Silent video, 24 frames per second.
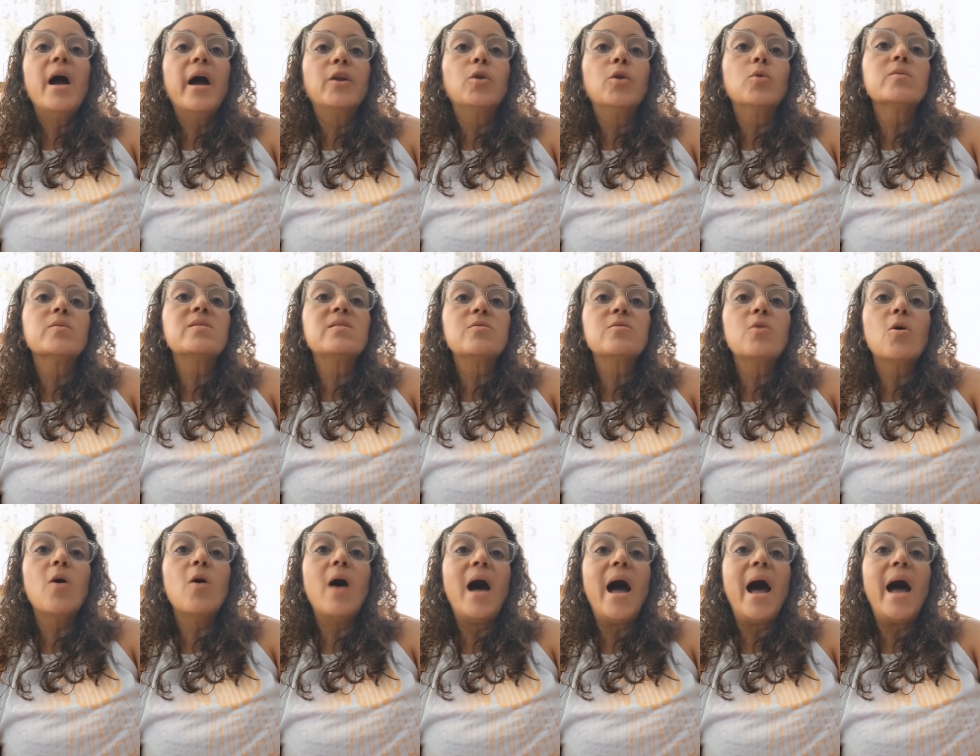And
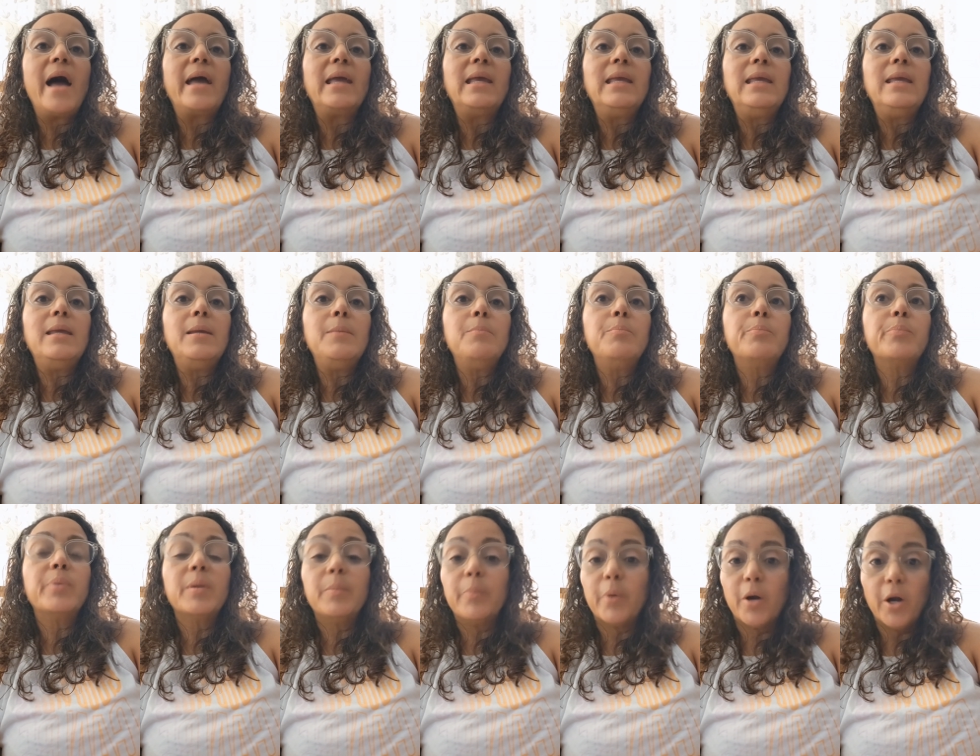also I
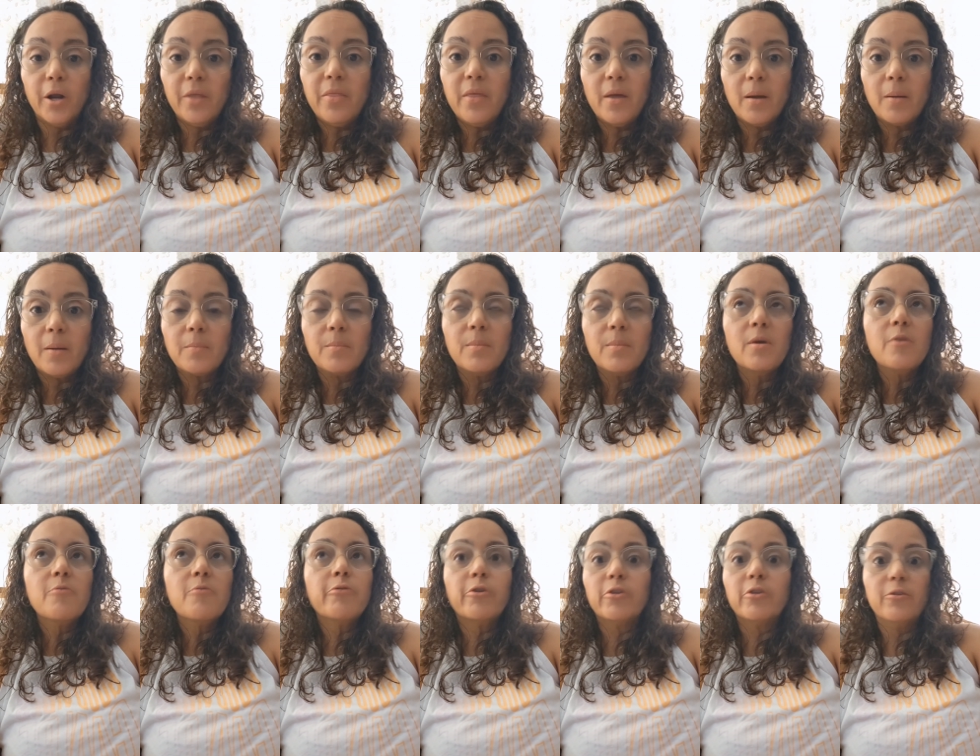prepare them
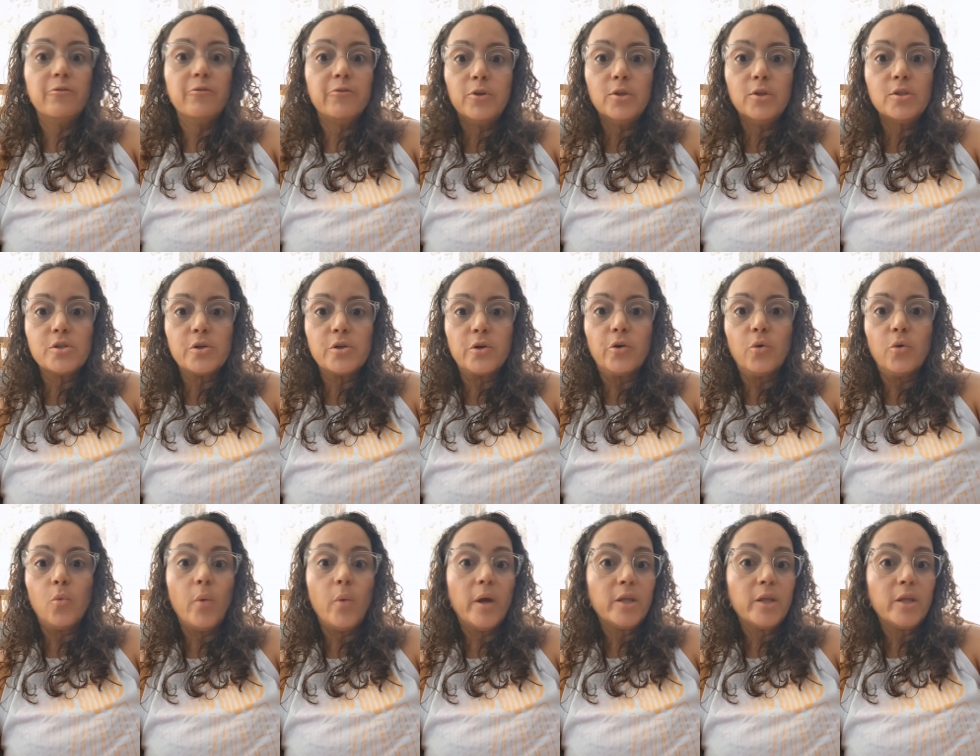for the future,